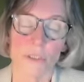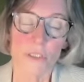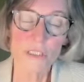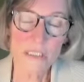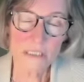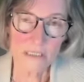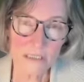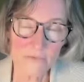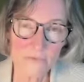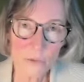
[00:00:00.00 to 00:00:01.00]
This is a
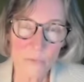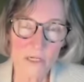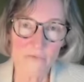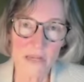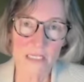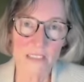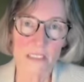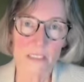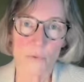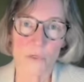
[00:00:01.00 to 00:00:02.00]
different way of
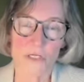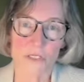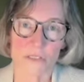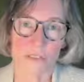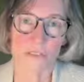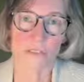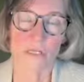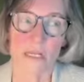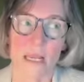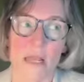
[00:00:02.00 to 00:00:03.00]
asking questions.
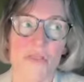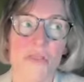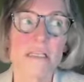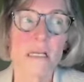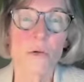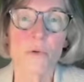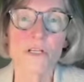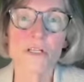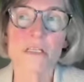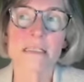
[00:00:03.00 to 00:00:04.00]
These are
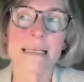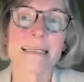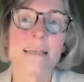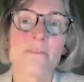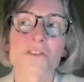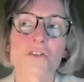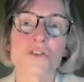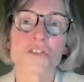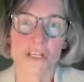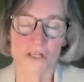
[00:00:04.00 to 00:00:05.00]
questions that give
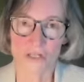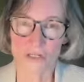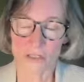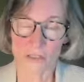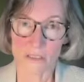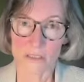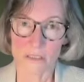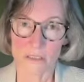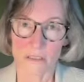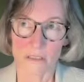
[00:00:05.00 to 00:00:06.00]
suggestions,
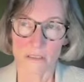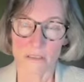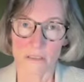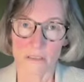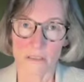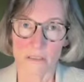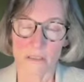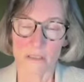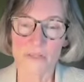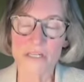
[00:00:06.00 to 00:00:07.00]

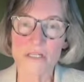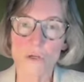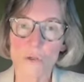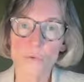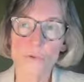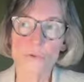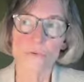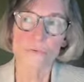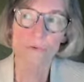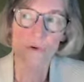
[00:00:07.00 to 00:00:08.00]
that don't
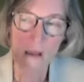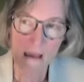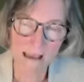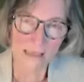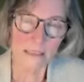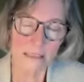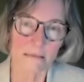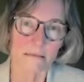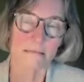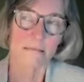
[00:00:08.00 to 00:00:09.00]
ask
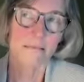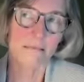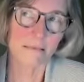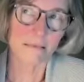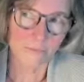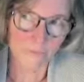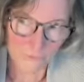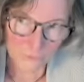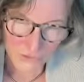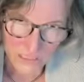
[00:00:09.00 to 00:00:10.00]

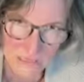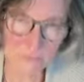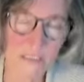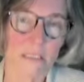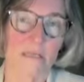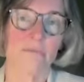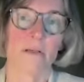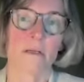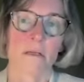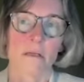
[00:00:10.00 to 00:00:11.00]
for a
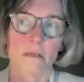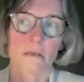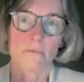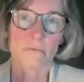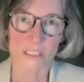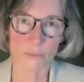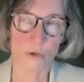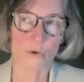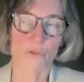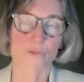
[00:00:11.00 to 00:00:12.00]
specific
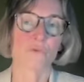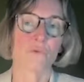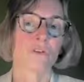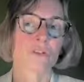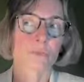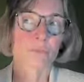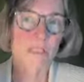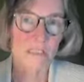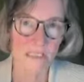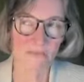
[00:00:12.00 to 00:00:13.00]
response, for a
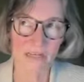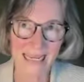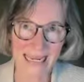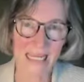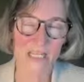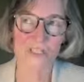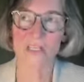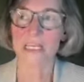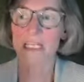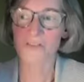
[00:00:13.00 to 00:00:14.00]
specific answer, and